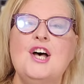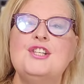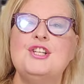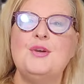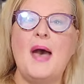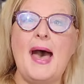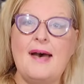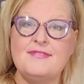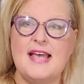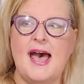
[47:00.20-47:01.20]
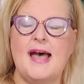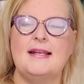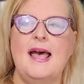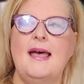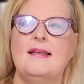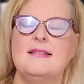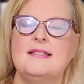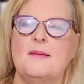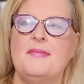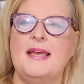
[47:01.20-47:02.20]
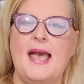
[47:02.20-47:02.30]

So you have to add something.